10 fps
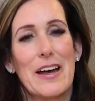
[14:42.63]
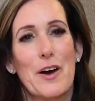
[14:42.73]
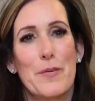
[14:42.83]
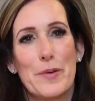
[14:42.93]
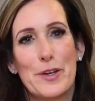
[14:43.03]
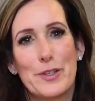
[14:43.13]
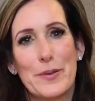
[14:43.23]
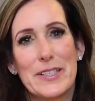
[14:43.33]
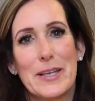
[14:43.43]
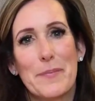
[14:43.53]
Hope you're
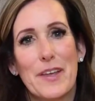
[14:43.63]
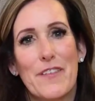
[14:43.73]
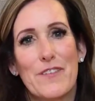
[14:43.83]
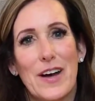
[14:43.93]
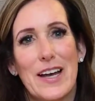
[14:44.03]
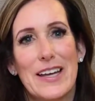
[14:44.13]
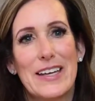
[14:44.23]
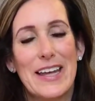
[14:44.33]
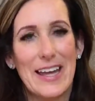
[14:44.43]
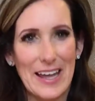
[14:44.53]
doing something
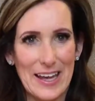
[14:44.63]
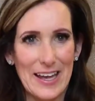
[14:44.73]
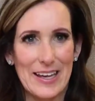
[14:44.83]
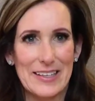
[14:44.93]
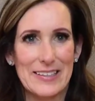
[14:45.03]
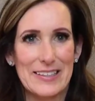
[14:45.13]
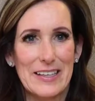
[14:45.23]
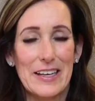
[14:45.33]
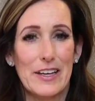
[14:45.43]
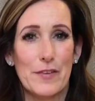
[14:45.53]
fun, and
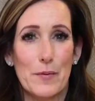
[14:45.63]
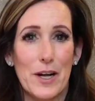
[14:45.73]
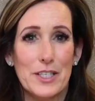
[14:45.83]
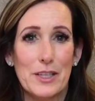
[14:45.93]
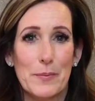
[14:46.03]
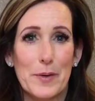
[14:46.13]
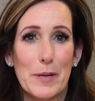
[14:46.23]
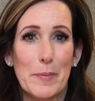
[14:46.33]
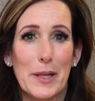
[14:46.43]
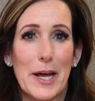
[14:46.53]
if you're watching the
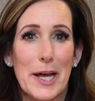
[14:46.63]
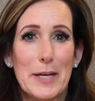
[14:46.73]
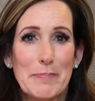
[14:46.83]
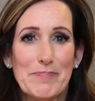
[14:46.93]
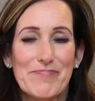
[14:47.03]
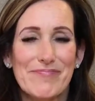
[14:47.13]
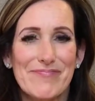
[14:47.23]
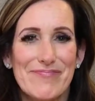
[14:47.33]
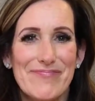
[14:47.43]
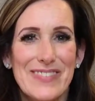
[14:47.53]
replay,
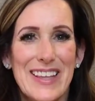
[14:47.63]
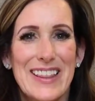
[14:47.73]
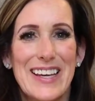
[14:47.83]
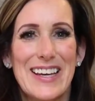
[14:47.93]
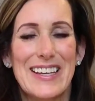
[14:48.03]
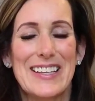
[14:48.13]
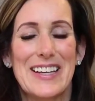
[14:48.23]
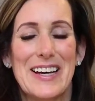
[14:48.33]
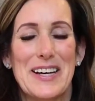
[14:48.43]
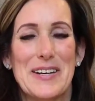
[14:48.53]

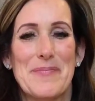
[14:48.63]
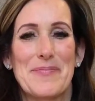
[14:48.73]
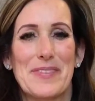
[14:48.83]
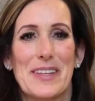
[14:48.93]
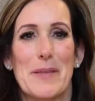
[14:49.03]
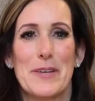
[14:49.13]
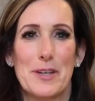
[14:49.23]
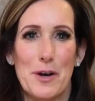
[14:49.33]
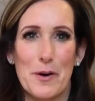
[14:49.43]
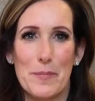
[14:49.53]
then let me
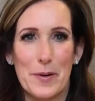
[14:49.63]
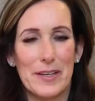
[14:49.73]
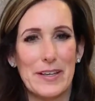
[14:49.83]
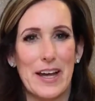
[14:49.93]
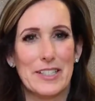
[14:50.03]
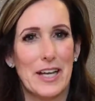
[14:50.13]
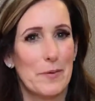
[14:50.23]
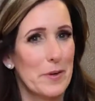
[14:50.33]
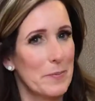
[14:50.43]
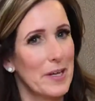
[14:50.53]
know, put
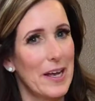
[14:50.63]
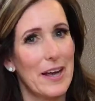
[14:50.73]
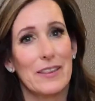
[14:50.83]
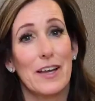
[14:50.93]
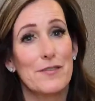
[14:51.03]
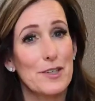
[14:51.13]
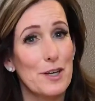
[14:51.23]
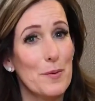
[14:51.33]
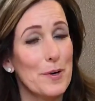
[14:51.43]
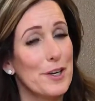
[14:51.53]
#replay. I'd love to
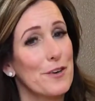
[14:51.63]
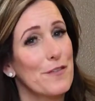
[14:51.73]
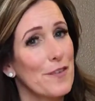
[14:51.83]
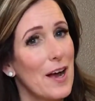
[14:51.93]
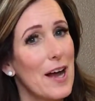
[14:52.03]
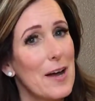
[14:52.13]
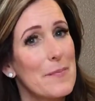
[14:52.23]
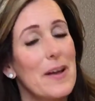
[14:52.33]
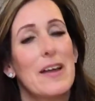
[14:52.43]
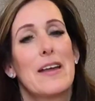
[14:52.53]
know where you're from.